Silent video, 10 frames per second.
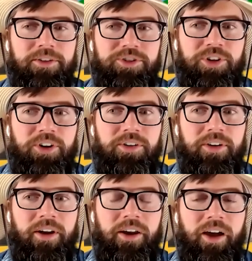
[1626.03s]
in the show,
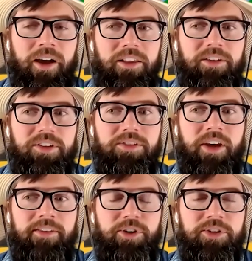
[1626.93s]
and I love the
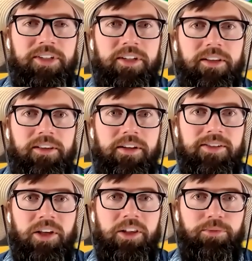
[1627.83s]
diversity that they
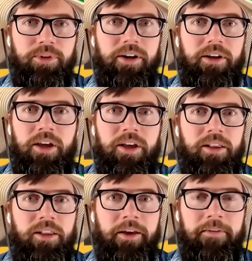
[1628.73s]
celebrate.
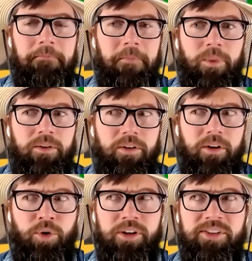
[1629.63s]
Like,
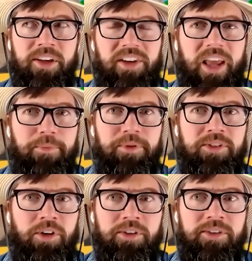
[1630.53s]
across 70
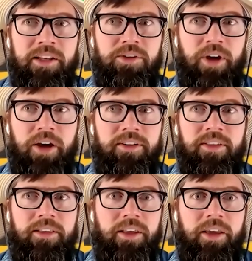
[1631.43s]
episodes, they do
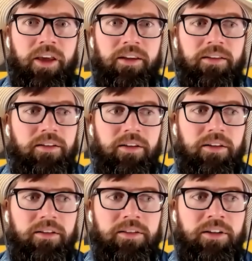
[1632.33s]
everything they can
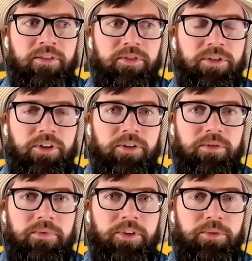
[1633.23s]
to cover
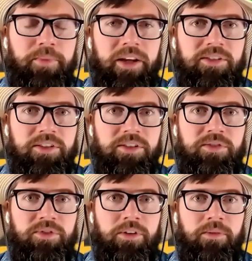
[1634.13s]
their bases,
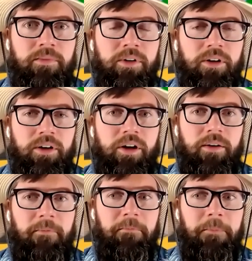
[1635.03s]
from
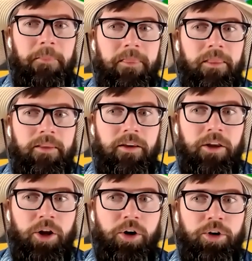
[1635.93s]

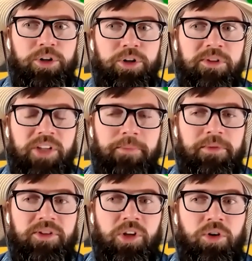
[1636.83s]
a Christmas
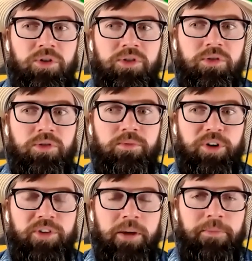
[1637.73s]
episode to
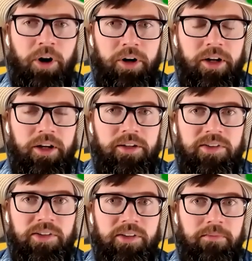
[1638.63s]
birthday
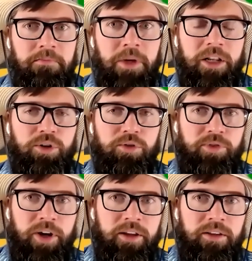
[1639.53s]
parties, meeting new
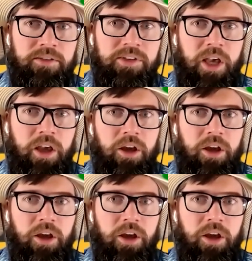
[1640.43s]
friends,